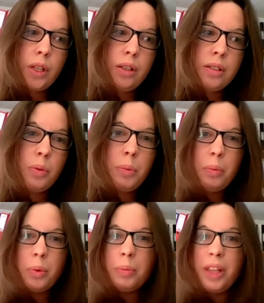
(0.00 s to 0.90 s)
So
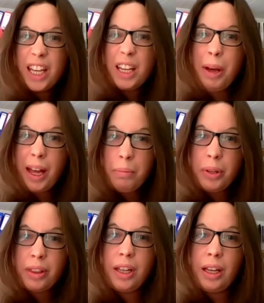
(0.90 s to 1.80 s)
when we think about
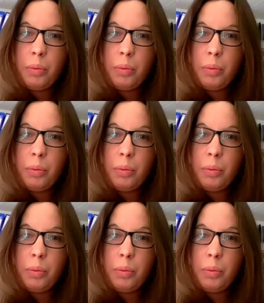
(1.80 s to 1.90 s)
empathy,